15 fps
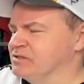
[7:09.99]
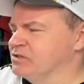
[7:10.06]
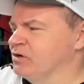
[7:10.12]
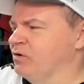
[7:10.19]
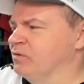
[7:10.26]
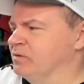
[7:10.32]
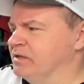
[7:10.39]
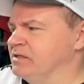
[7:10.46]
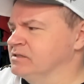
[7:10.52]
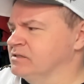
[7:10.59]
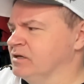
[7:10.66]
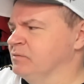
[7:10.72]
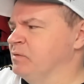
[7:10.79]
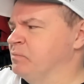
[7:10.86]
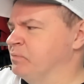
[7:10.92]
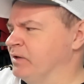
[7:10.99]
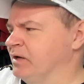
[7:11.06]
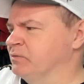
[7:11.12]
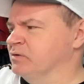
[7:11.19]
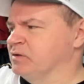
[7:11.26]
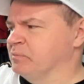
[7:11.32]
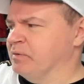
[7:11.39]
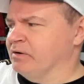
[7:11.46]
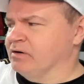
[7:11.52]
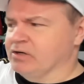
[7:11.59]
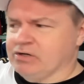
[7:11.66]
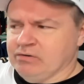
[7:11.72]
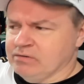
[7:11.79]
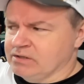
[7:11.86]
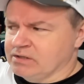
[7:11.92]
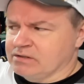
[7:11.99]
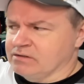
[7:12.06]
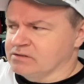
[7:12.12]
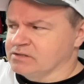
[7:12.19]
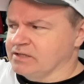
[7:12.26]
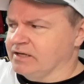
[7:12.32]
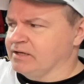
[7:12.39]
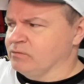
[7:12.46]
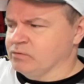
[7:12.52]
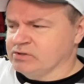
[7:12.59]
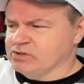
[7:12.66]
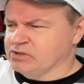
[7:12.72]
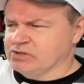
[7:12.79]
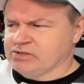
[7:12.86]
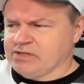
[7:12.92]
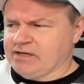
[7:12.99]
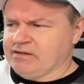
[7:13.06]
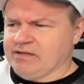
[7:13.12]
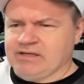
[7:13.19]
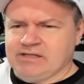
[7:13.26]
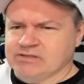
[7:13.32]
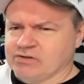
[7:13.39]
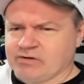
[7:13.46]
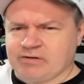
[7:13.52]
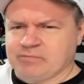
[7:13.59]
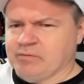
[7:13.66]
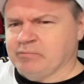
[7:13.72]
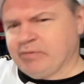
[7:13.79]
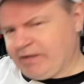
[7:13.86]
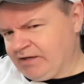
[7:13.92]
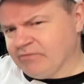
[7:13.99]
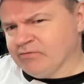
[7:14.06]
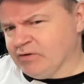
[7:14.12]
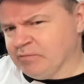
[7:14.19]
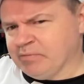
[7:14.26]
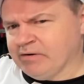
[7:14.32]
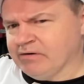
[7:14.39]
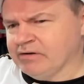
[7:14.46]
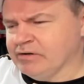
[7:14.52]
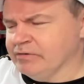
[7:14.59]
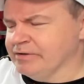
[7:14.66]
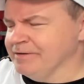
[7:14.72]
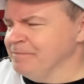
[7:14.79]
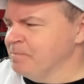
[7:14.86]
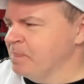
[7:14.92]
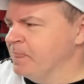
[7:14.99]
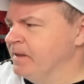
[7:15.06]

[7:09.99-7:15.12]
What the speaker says: So he's going to be playing with the Barracuda, it looks like, which I think he's already been playing for the Barracuda,